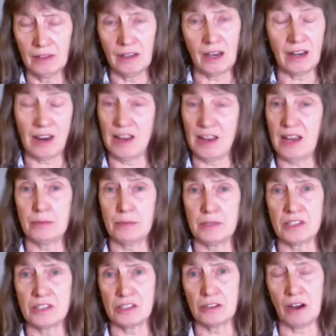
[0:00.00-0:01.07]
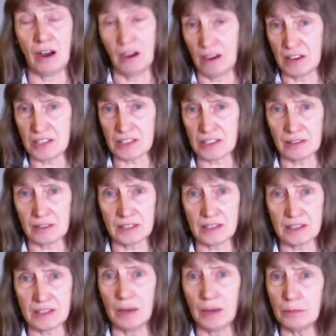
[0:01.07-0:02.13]
And I happened to ask at the
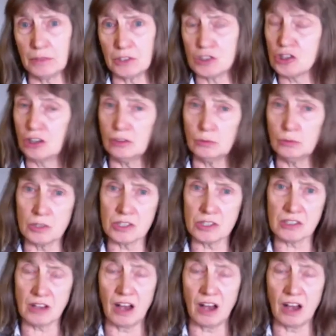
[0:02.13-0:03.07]
time that John was